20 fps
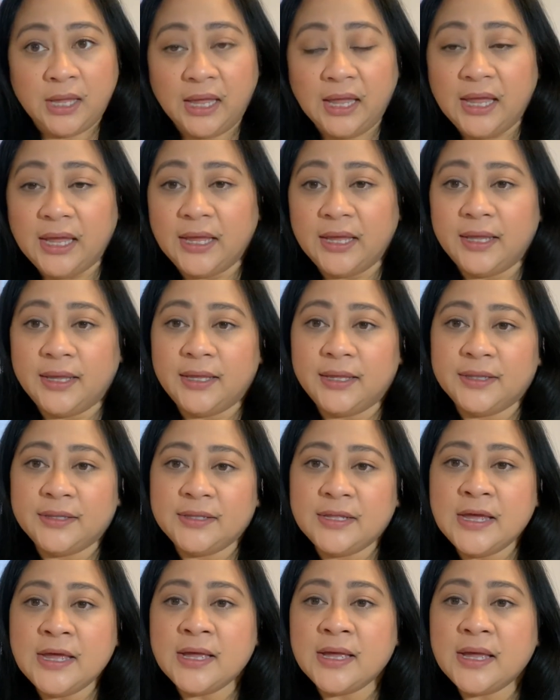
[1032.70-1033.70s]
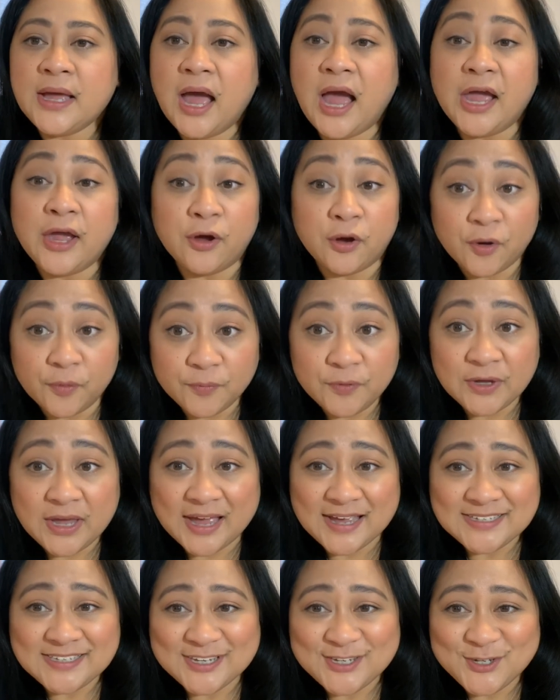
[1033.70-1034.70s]
And I hope you
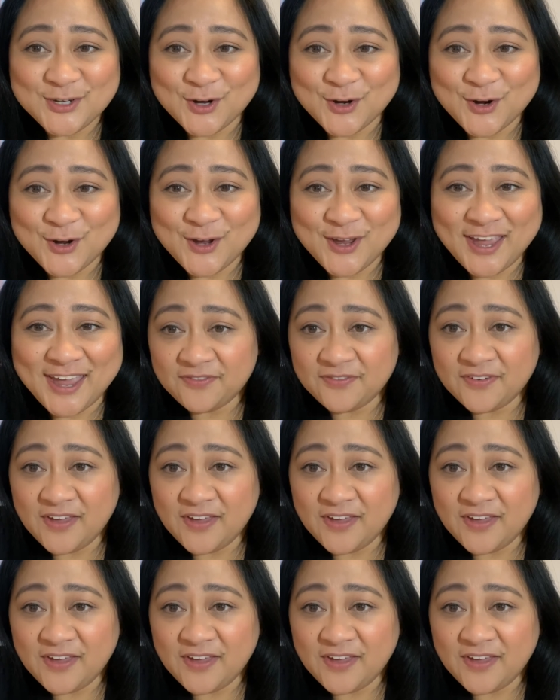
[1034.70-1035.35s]
guys enjoy,